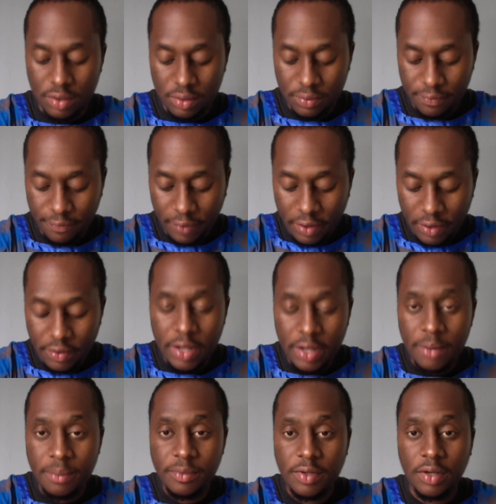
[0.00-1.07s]
fear
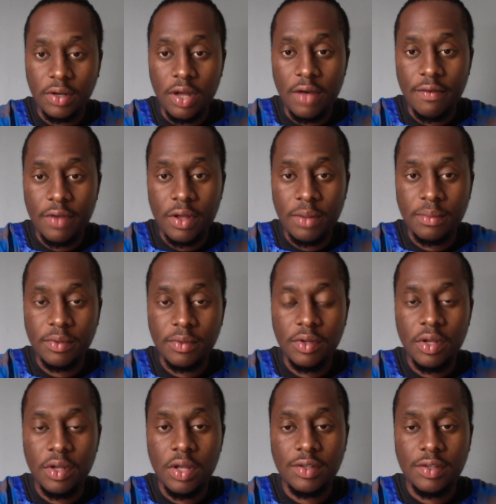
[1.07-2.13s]
him, to love him,
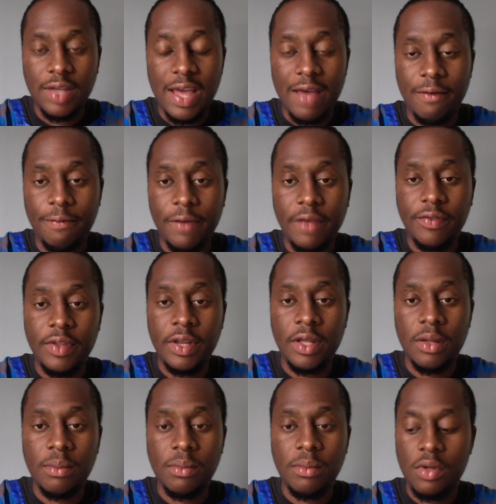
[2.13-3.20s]
to have faith in
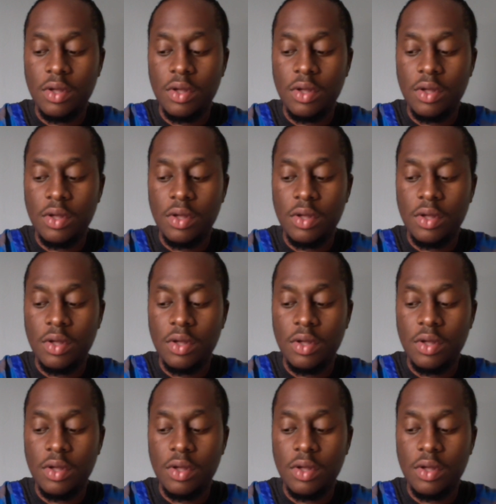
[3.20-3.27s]
him.